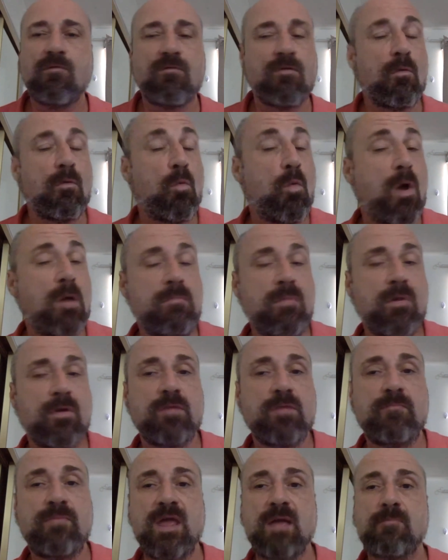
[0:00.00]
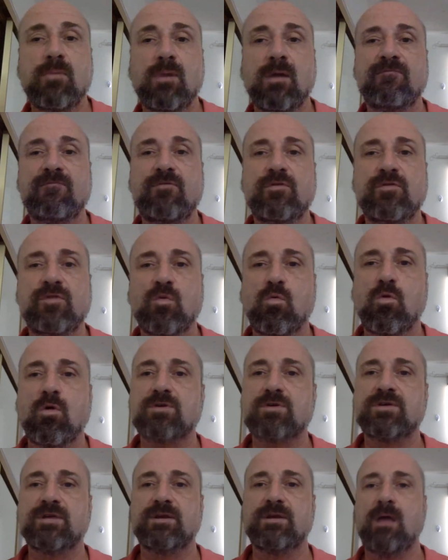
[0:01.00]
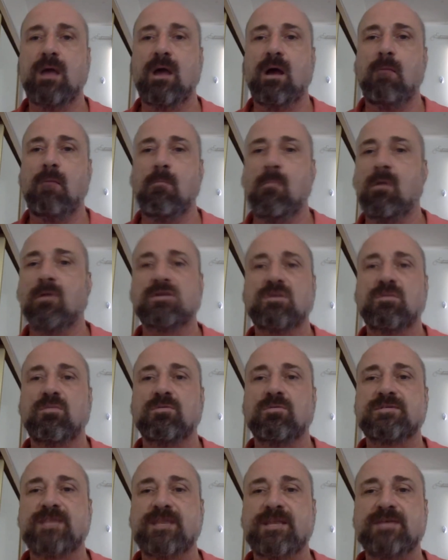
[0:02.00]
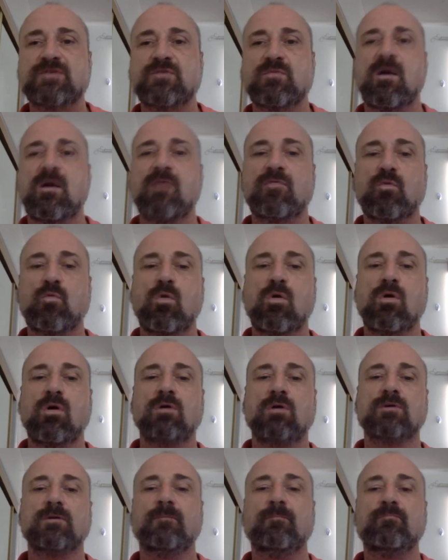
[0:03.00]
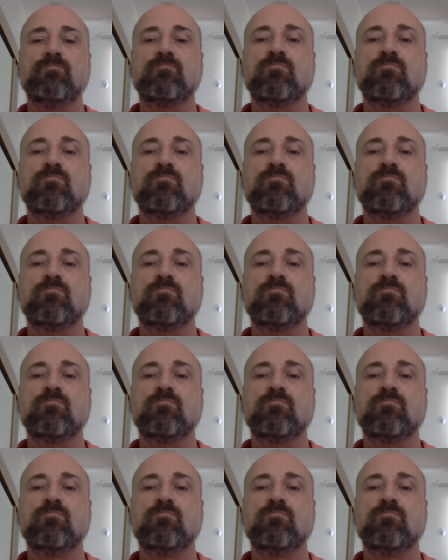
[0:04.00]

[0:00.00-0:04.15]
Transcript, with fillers: over 1 million people have viewed the works in uh, multiple cities around the world.